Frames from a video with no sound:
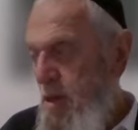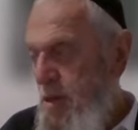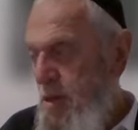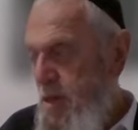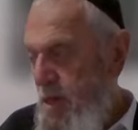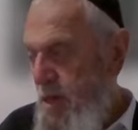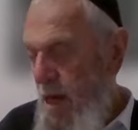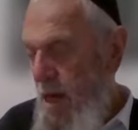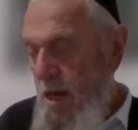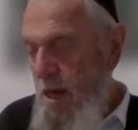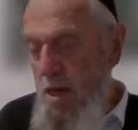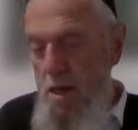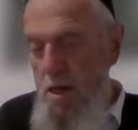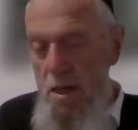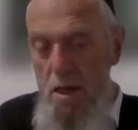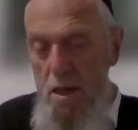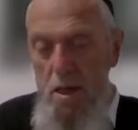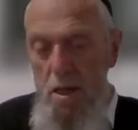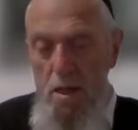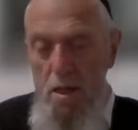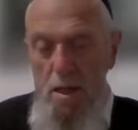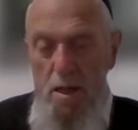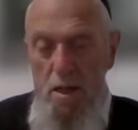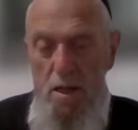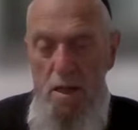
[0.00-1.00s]
say
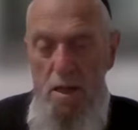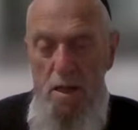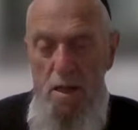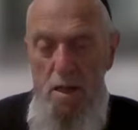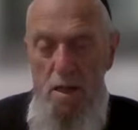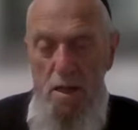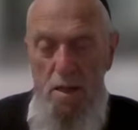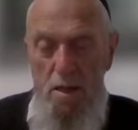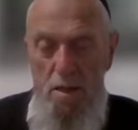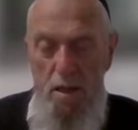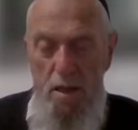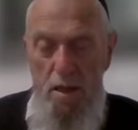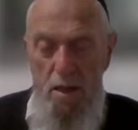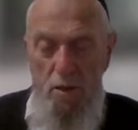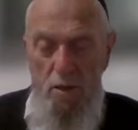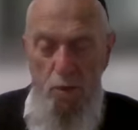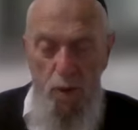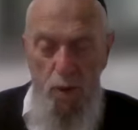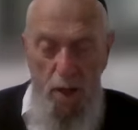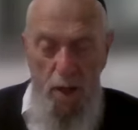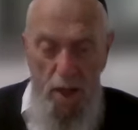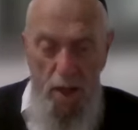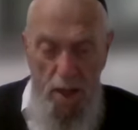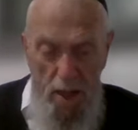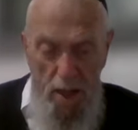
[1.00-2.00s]
that
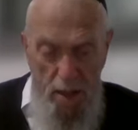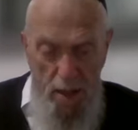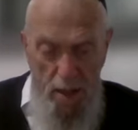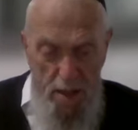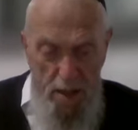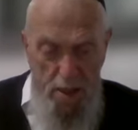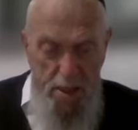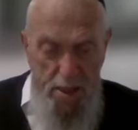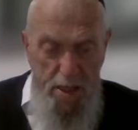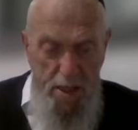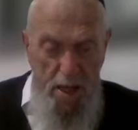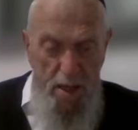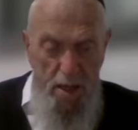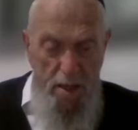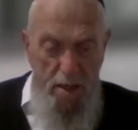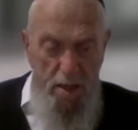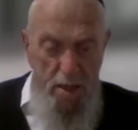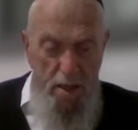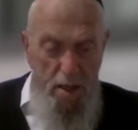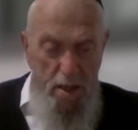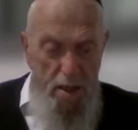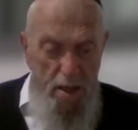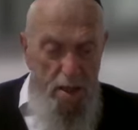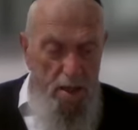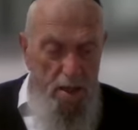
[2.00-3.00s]
we can
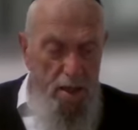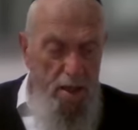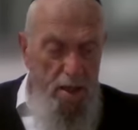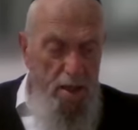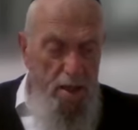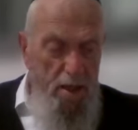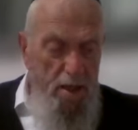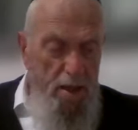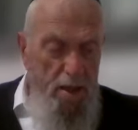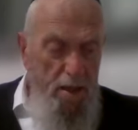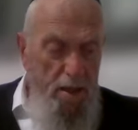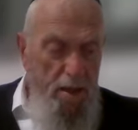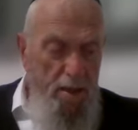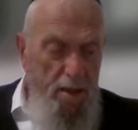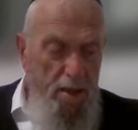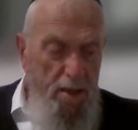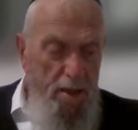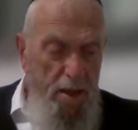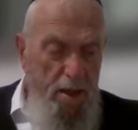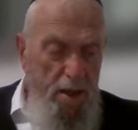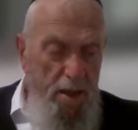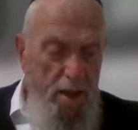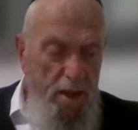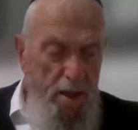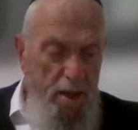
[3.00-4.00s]
understand
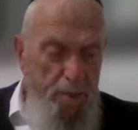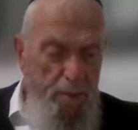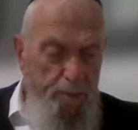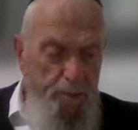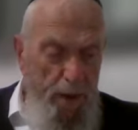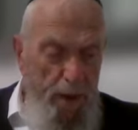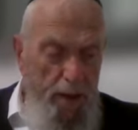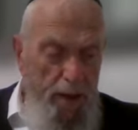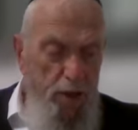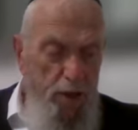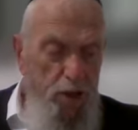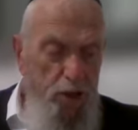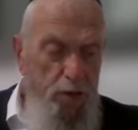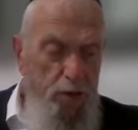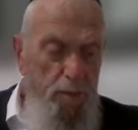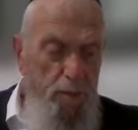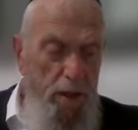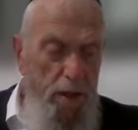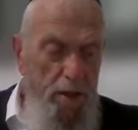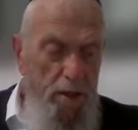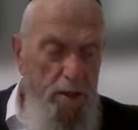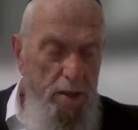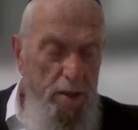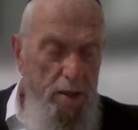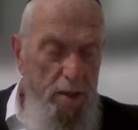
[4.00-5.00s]
the
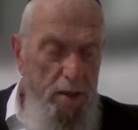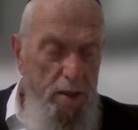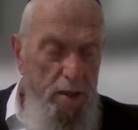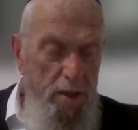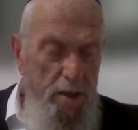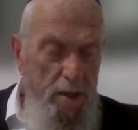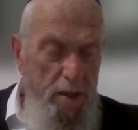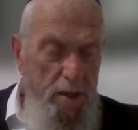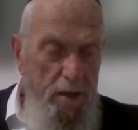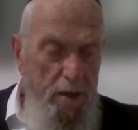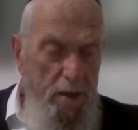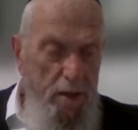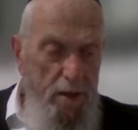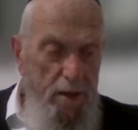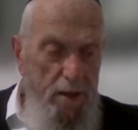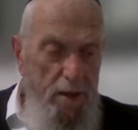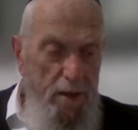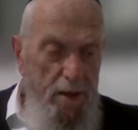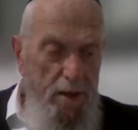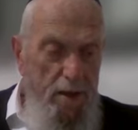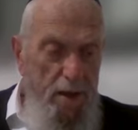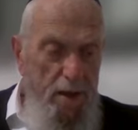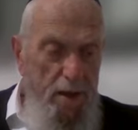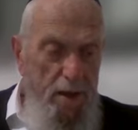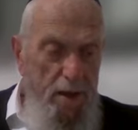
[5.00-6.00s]
punishment
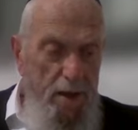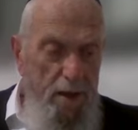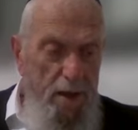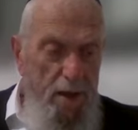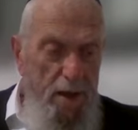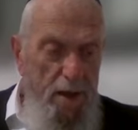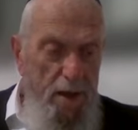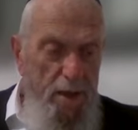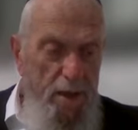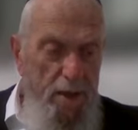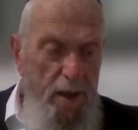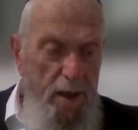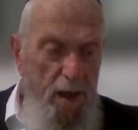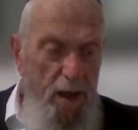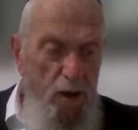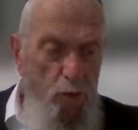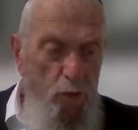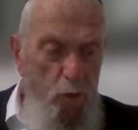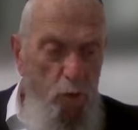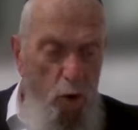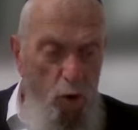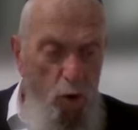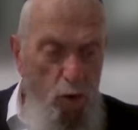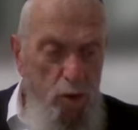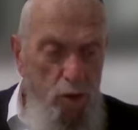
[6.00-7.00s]
and the
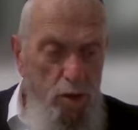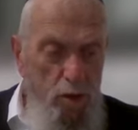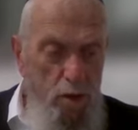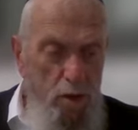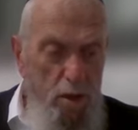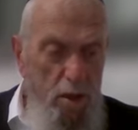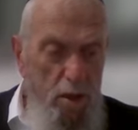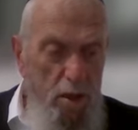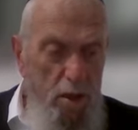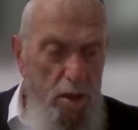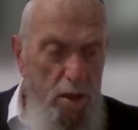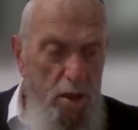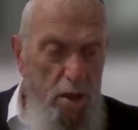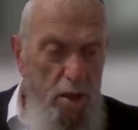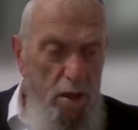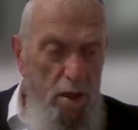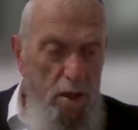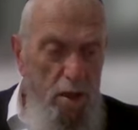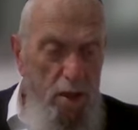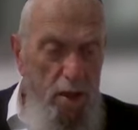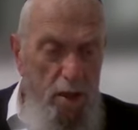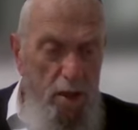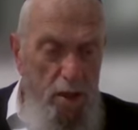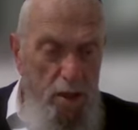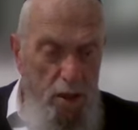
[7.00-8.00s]
reward
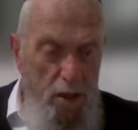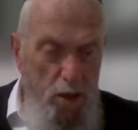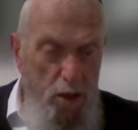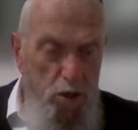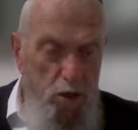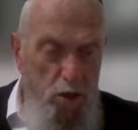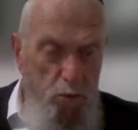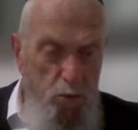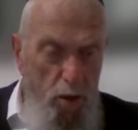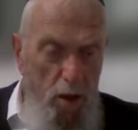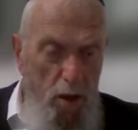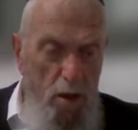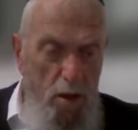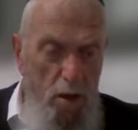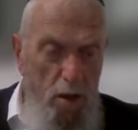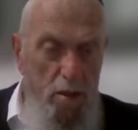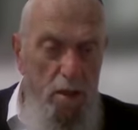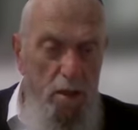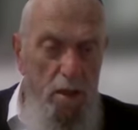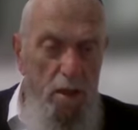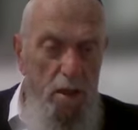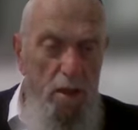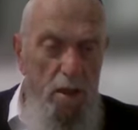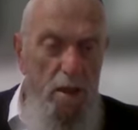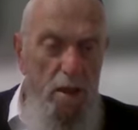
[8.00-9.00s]
in this
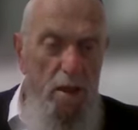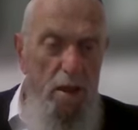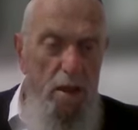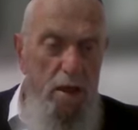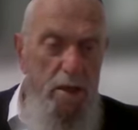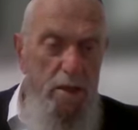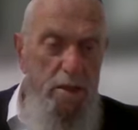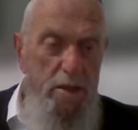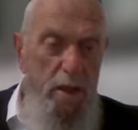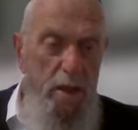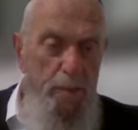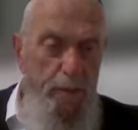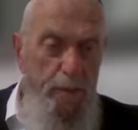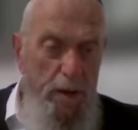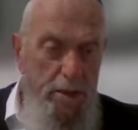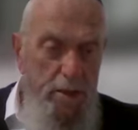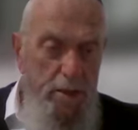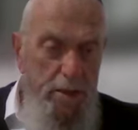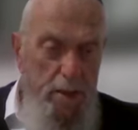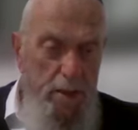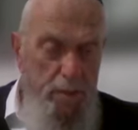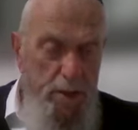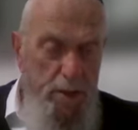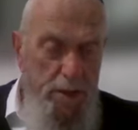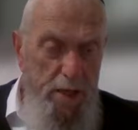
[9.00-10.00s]
world is the
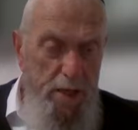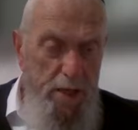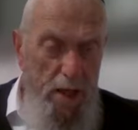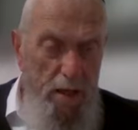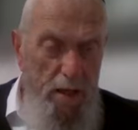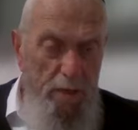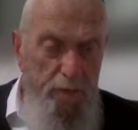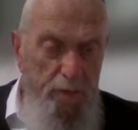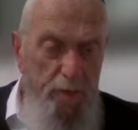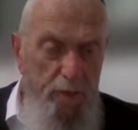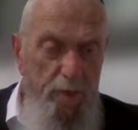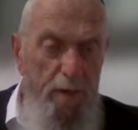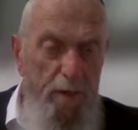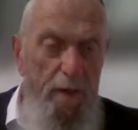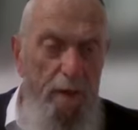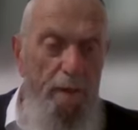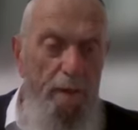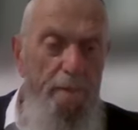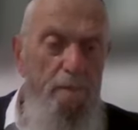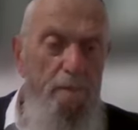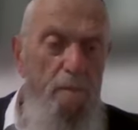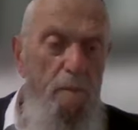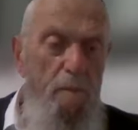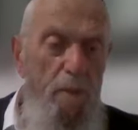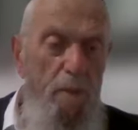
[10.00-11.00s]
person himself.
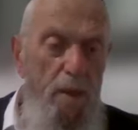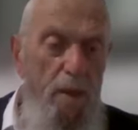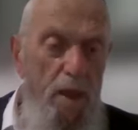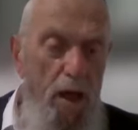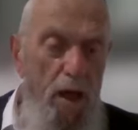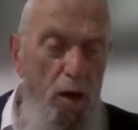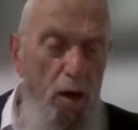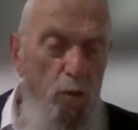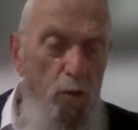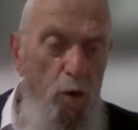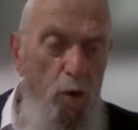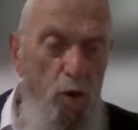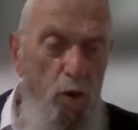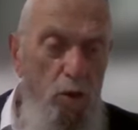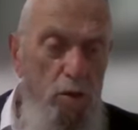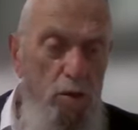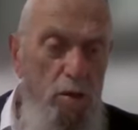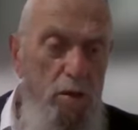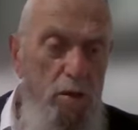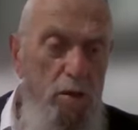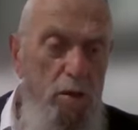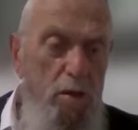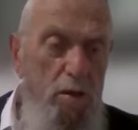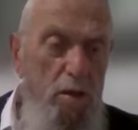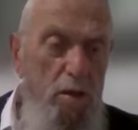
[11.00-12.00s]
The reward